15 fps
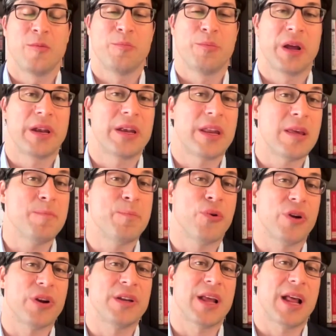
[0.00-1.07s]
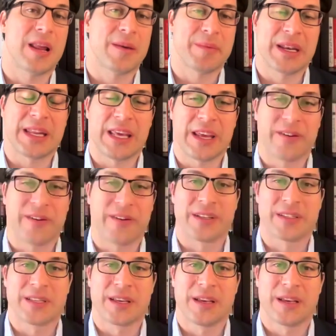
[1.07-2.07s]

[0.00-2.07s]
But the important element here is,